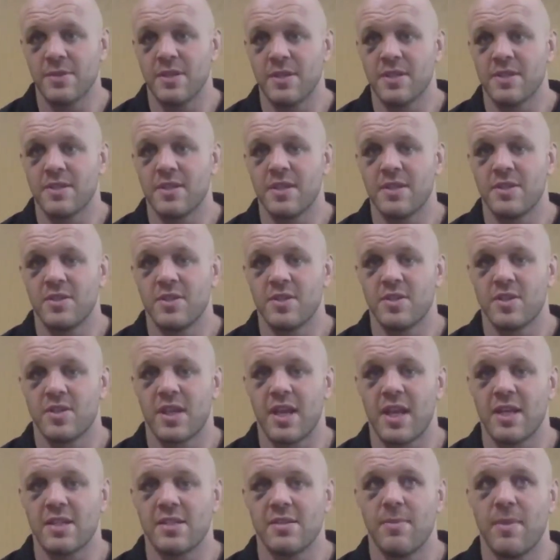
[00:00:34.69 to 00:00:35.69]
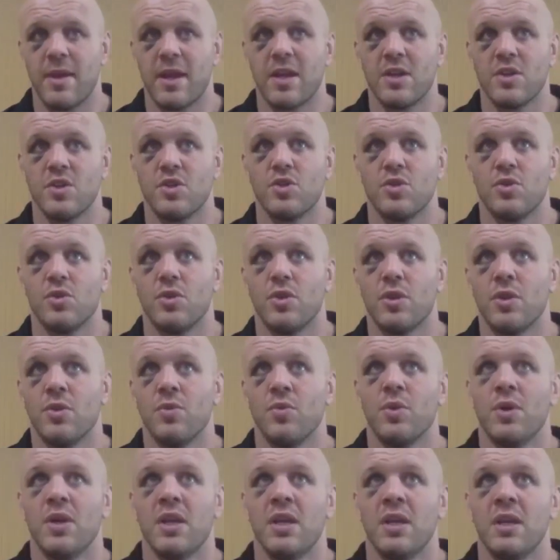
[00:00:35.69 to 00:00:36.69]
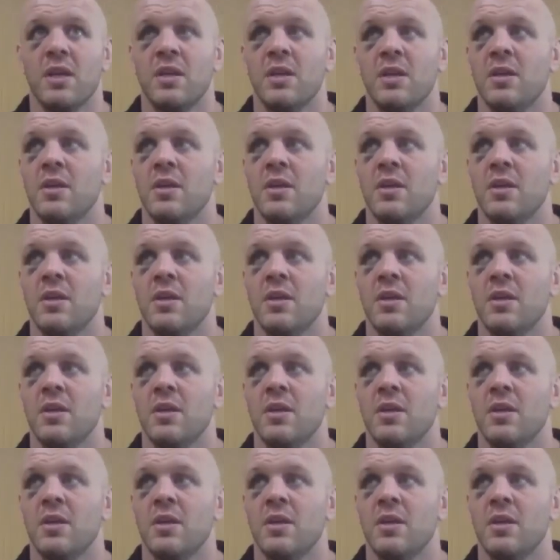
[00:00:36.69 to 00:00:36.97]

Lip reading: and it's just a case of making sure that we